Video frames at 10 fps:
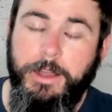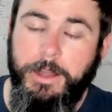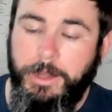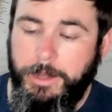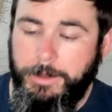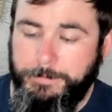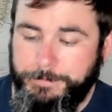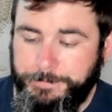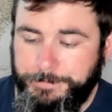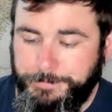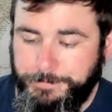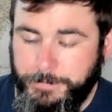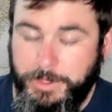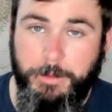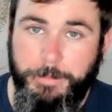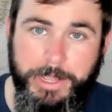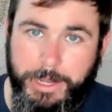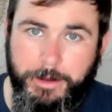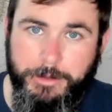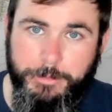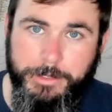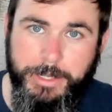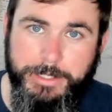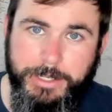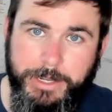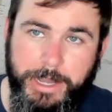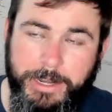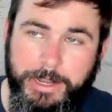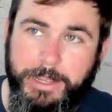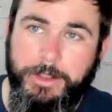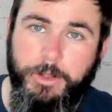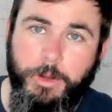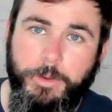Our main character realizing that and